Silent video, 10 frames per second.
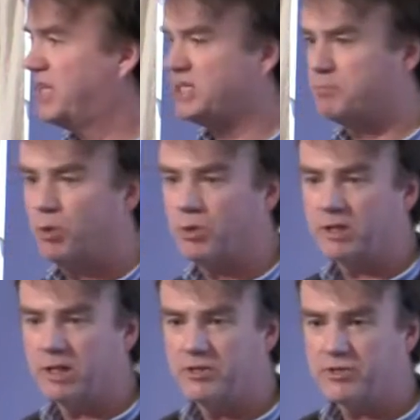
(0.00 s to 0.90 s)
You get to
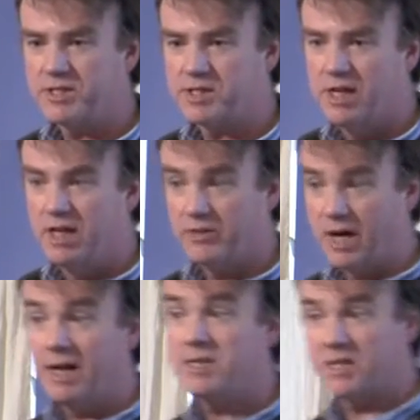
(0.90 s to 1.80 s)
poorer countries,
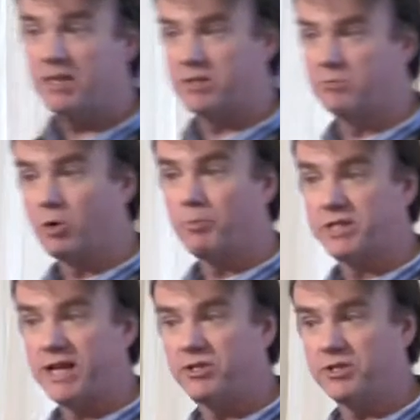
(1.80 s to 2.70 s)
the high skilled are more
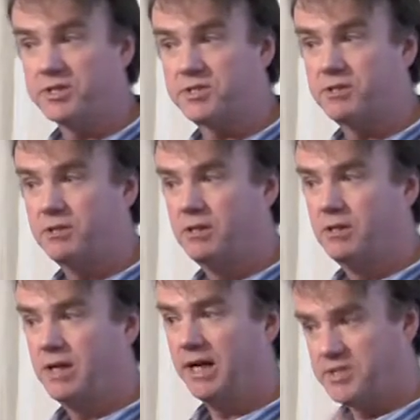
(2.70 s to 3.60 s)
protectionist,
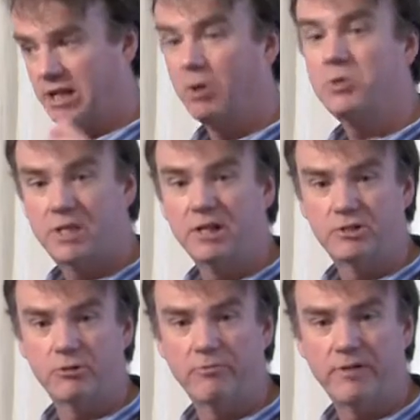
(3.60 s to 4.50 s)
and it's the low
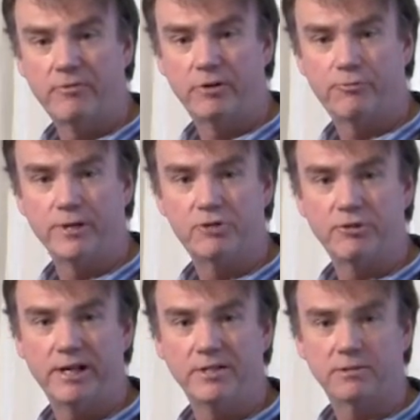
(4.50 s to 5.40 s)
skilled who are in favor of free
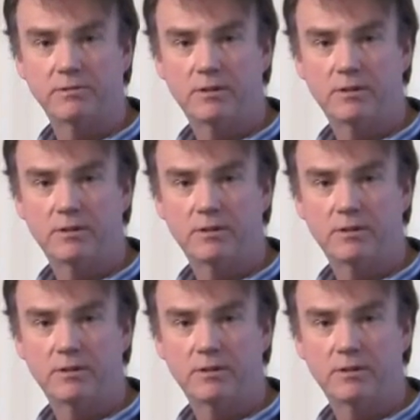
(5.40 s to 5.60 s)
trade.